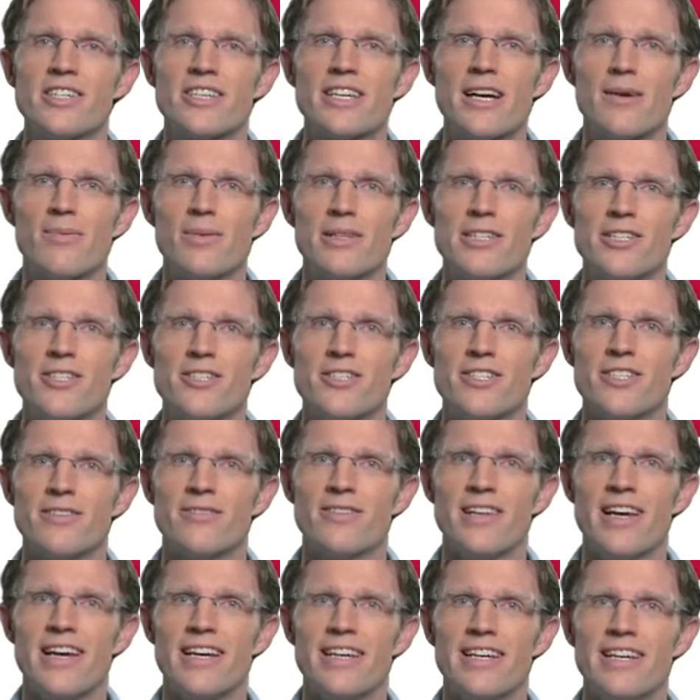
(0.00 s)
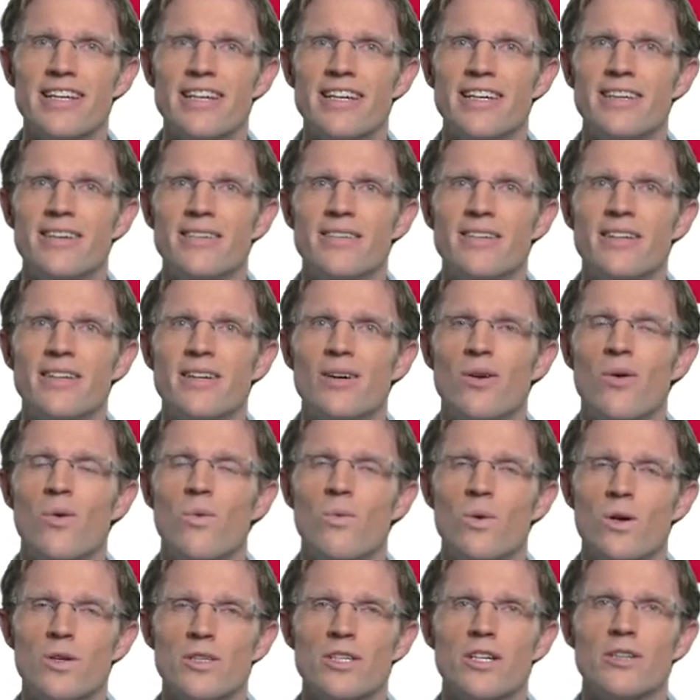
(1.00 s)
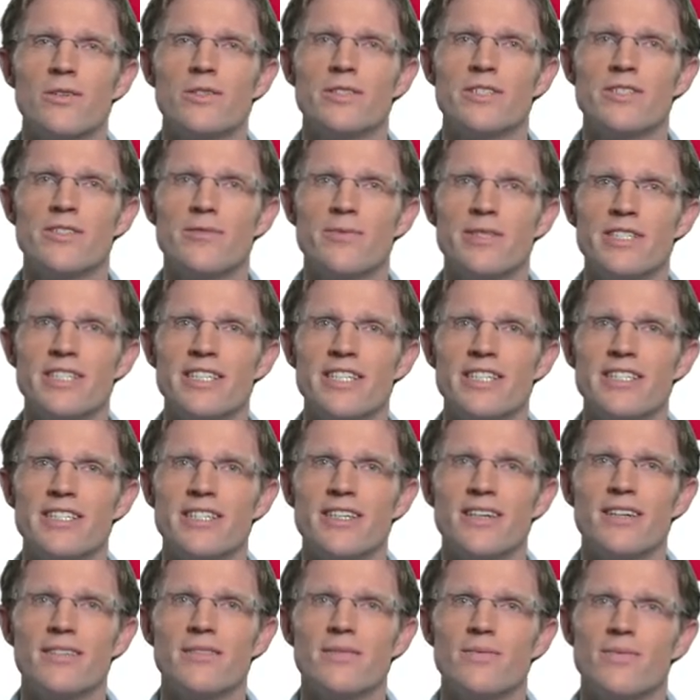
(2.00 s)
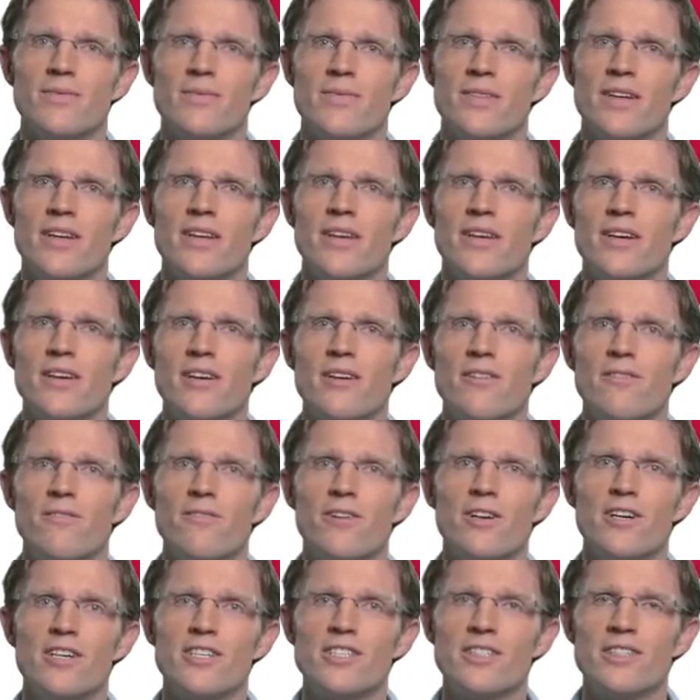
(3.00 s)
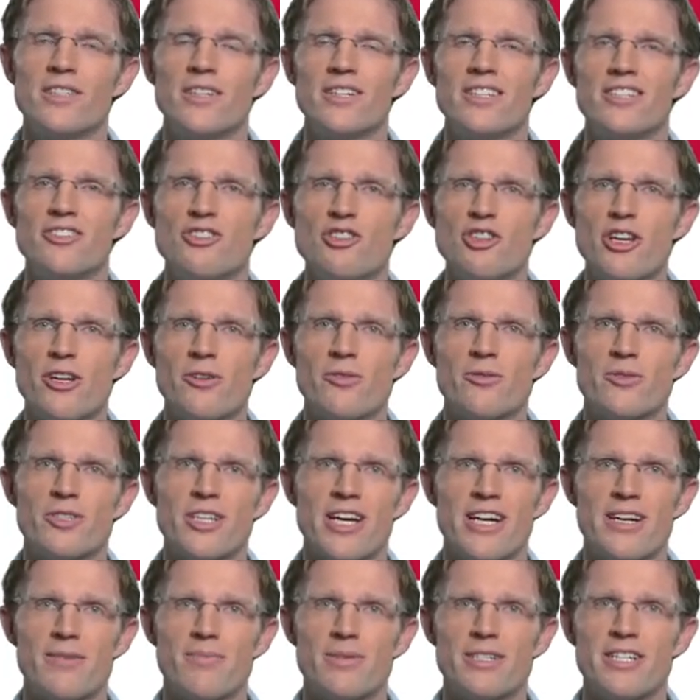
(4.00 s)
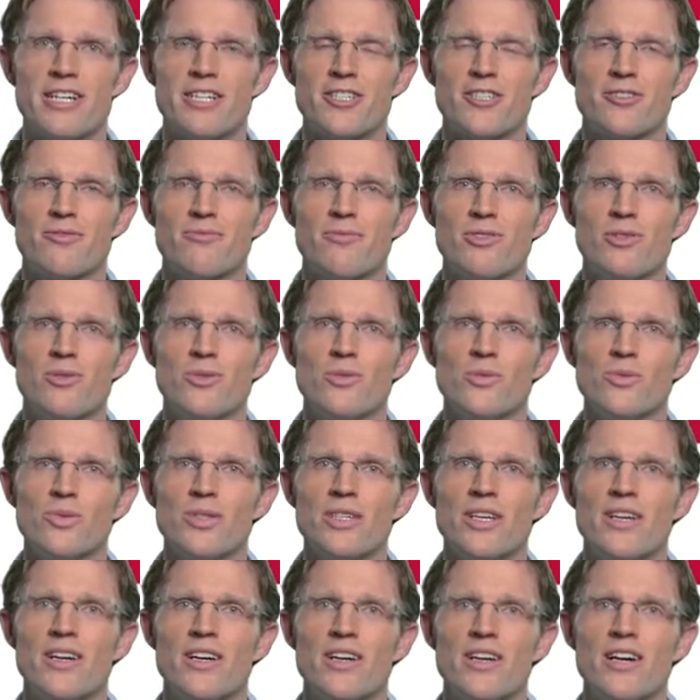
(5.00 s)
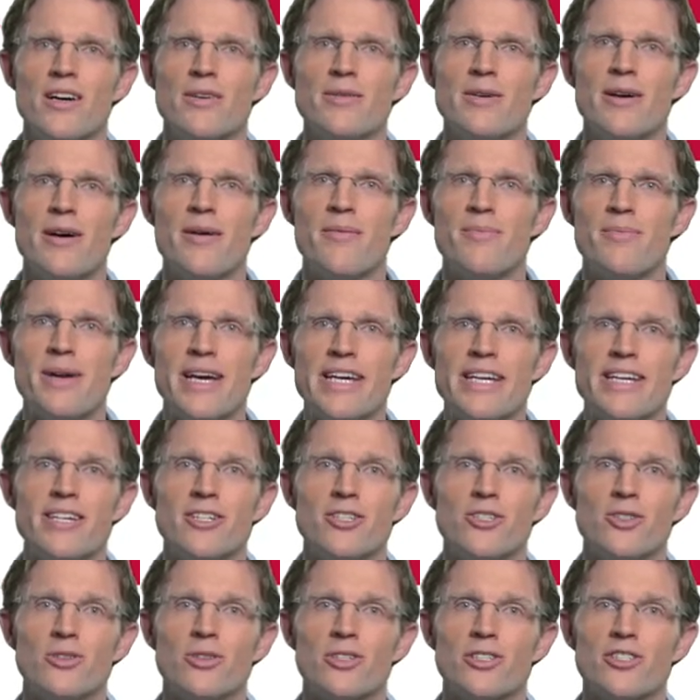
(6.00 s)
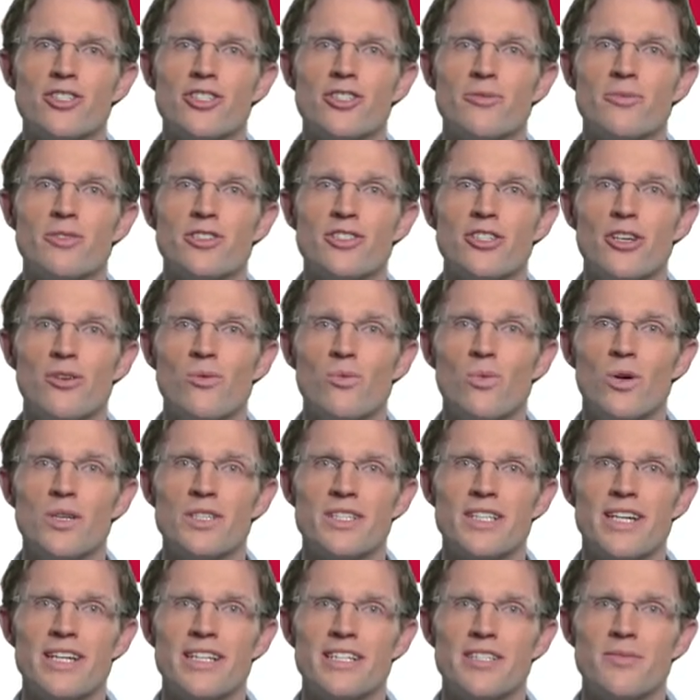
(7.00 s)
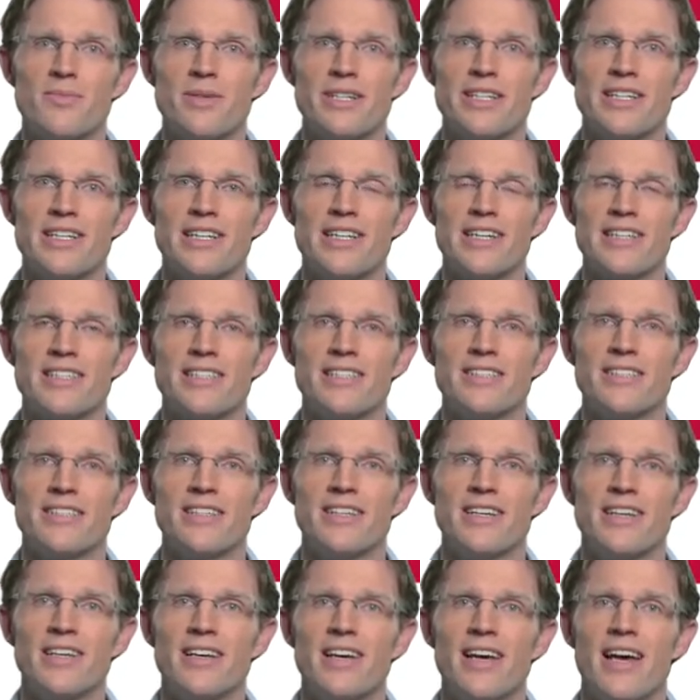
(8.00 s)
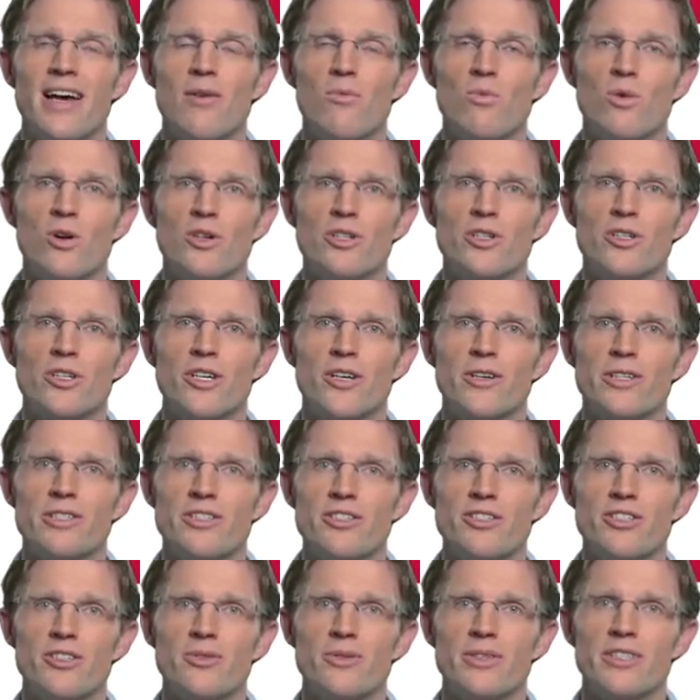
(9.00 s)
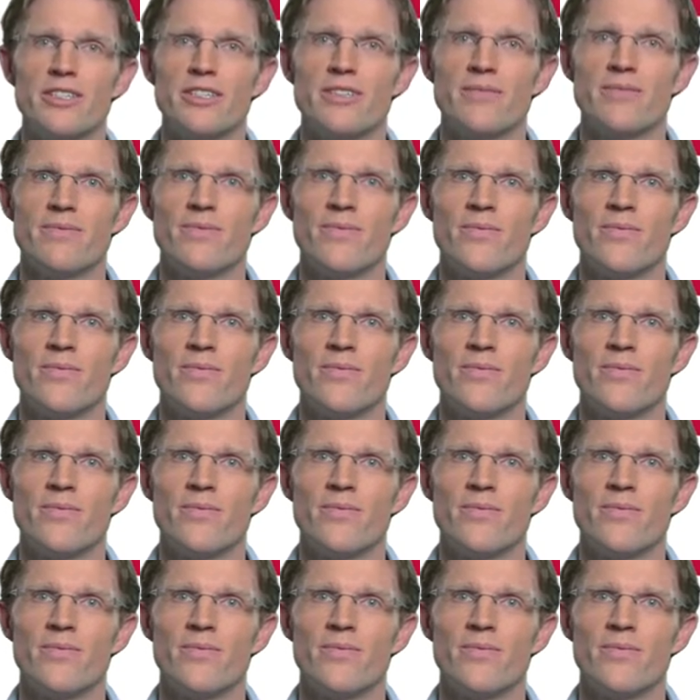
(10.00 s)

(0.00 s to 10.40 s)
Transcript: a couple issues to flag here, won't go into them in detail. First, general data protection rules about making sure consumers know what data is being collected and what you're going to do with it.